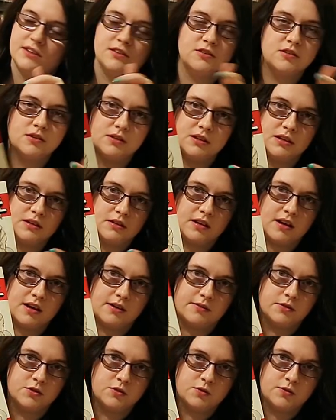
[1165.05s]
I do like the
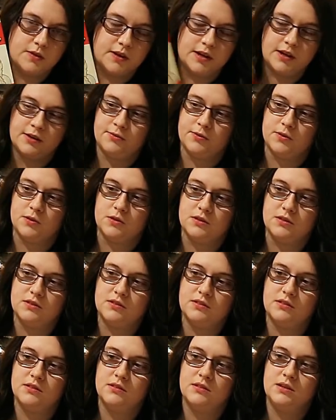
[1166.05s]
covers of Fire
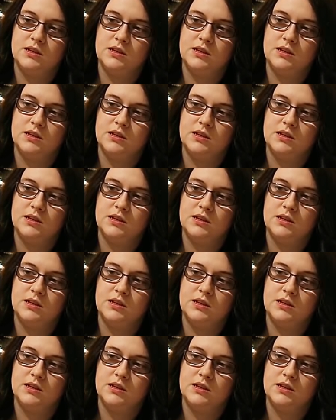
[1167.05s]
Force.